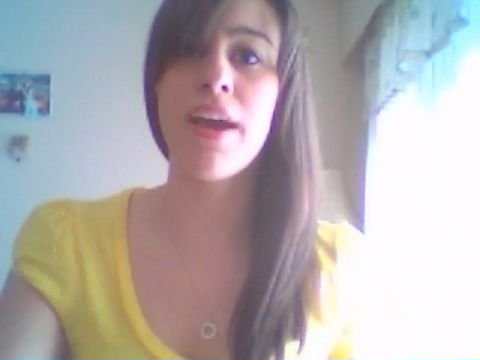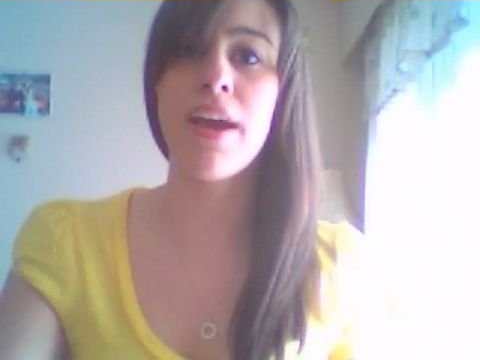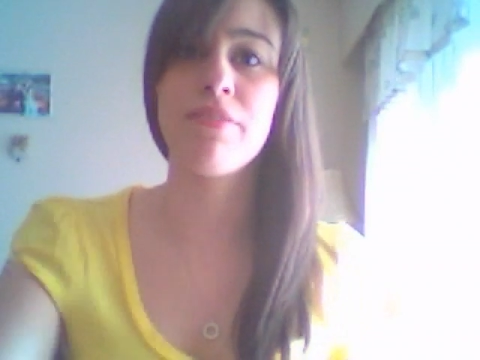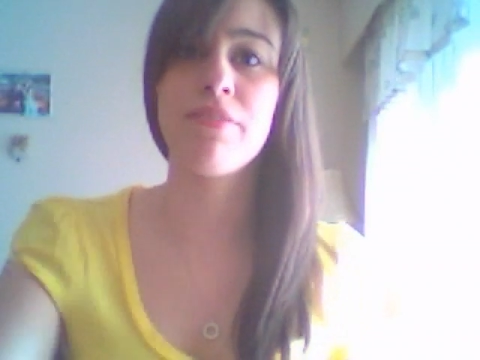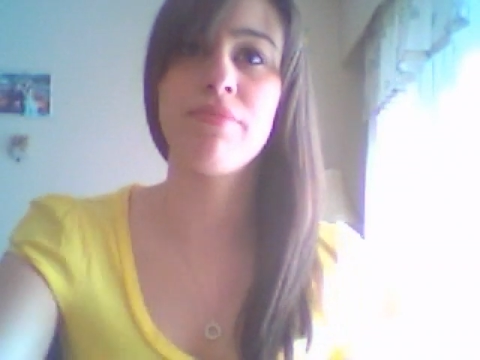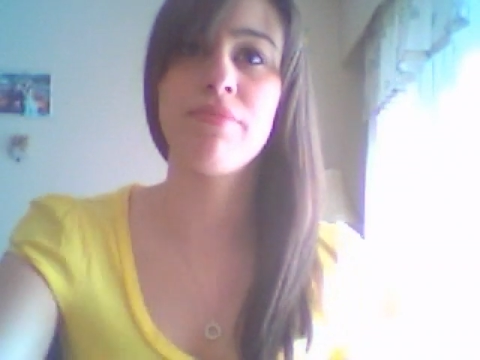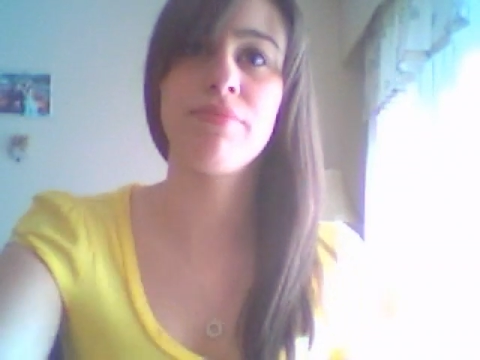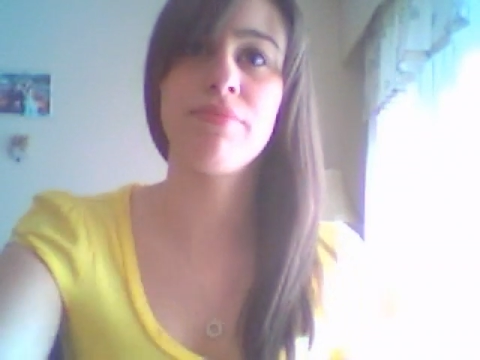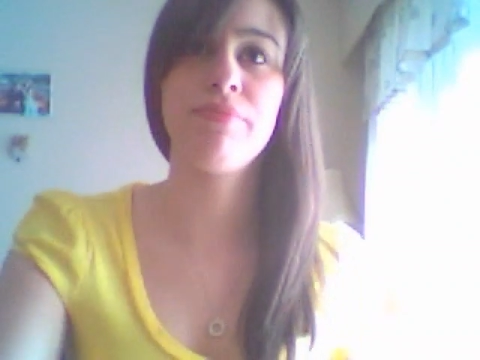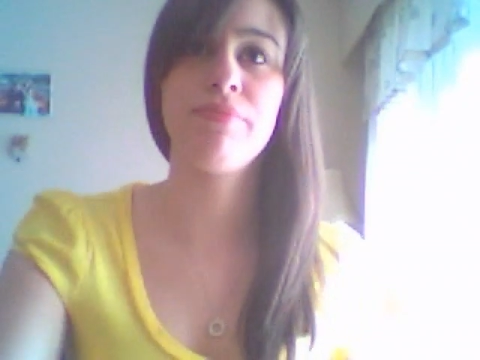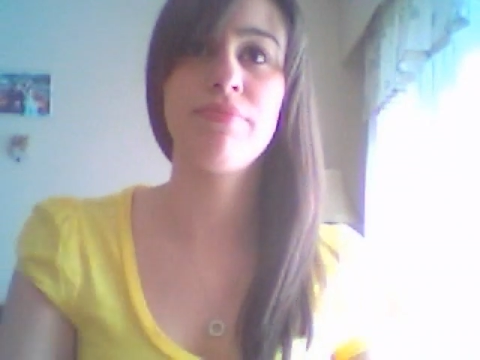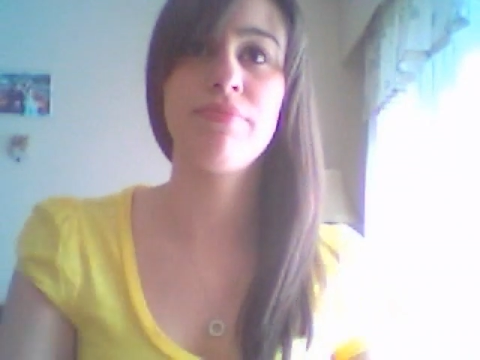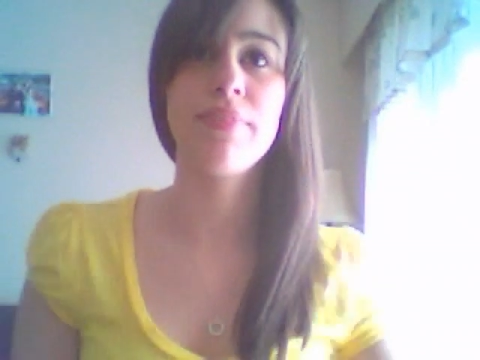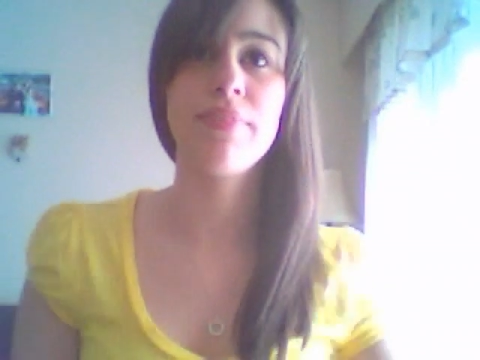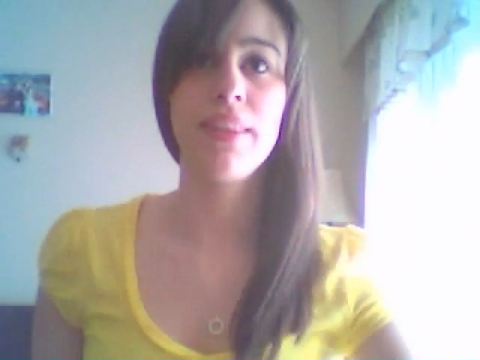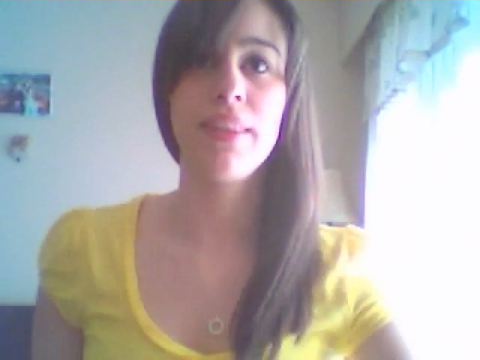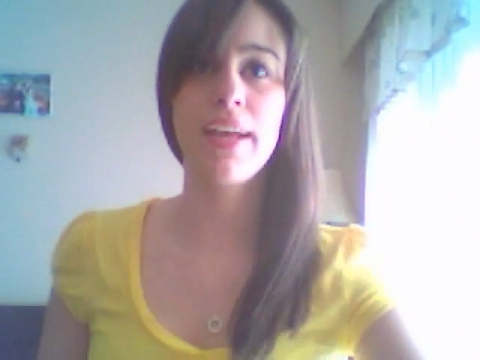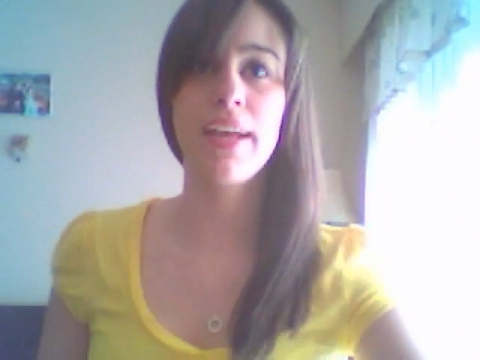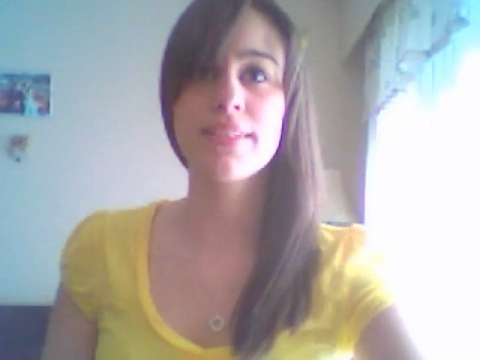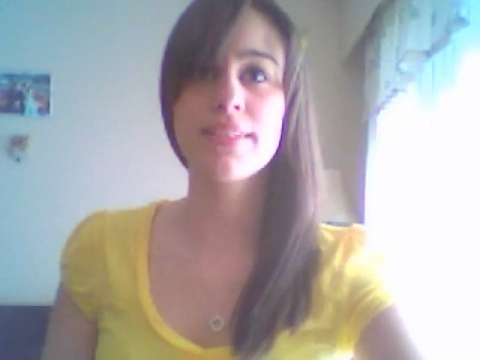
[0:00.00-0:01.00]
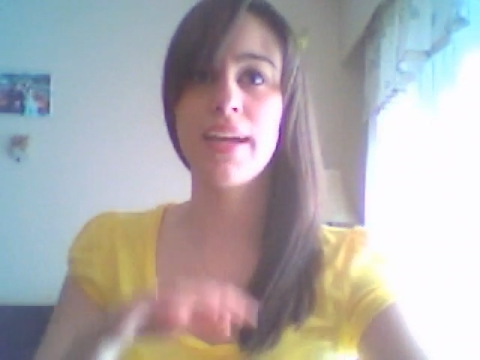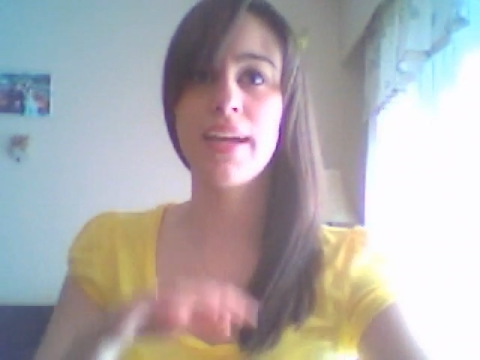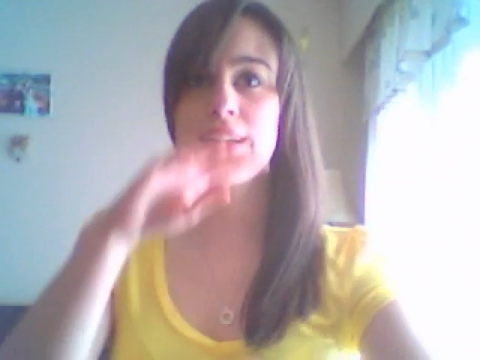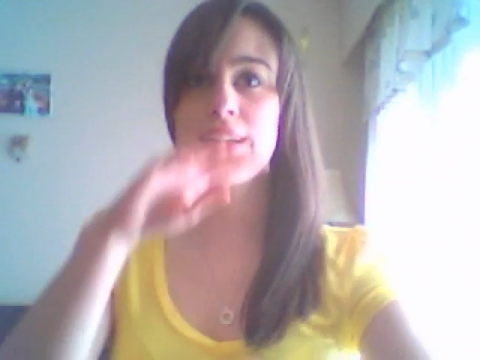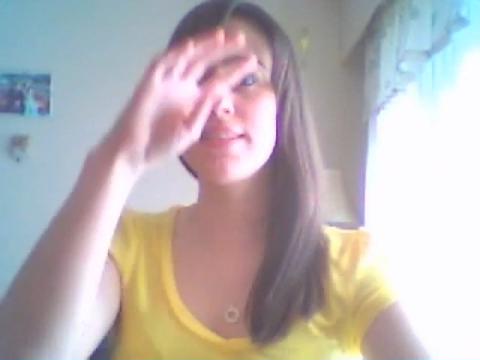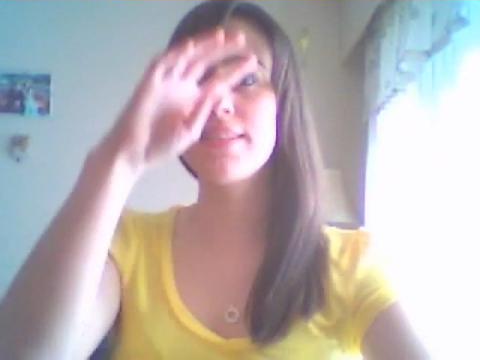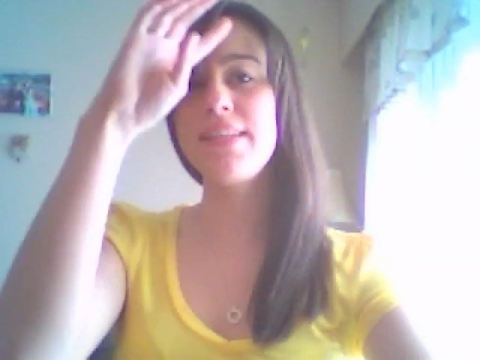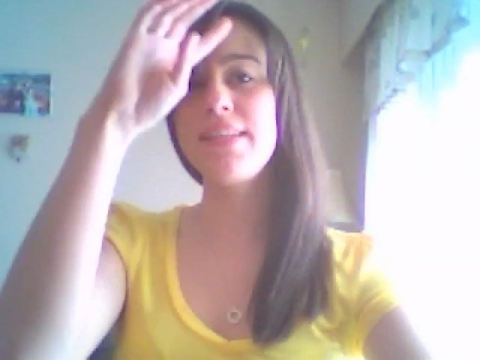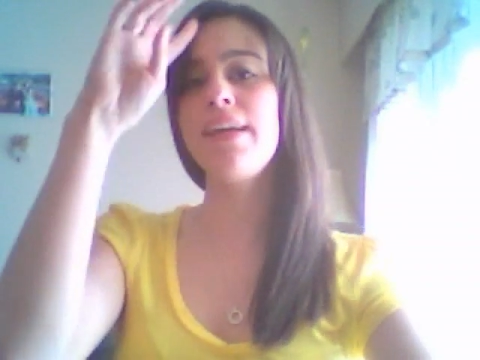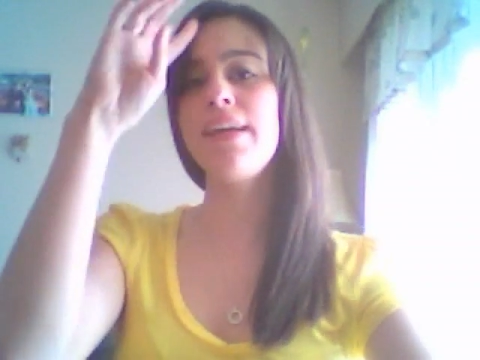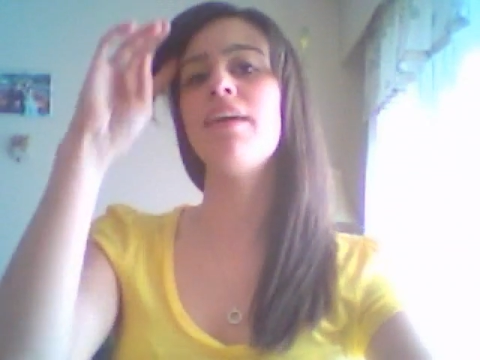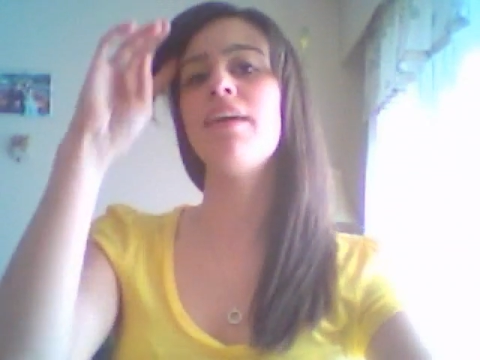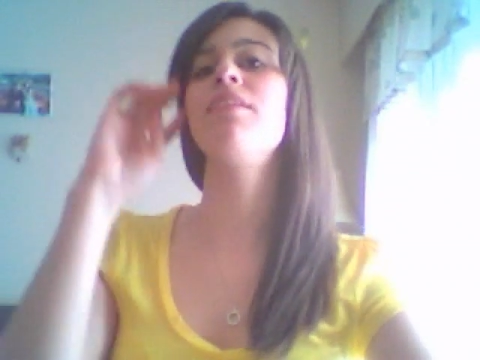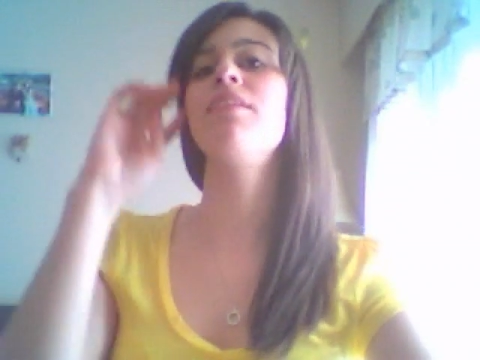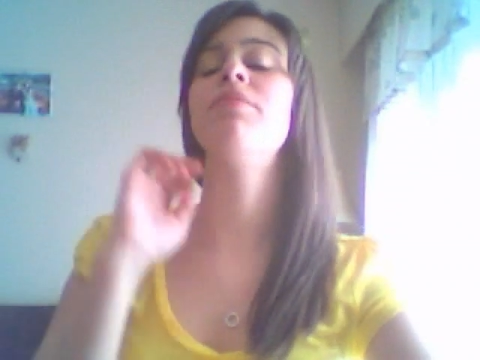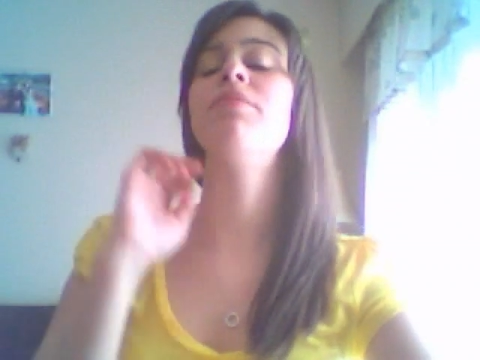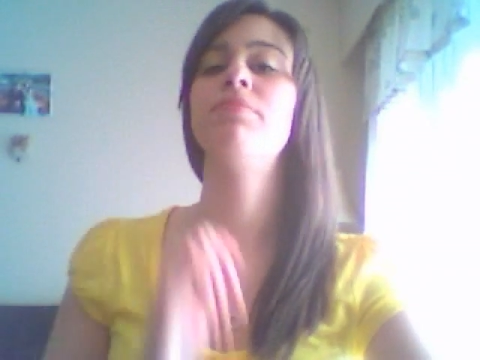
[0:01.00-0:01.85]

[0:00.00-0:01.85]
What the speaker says: that. Thanks guys, see ya.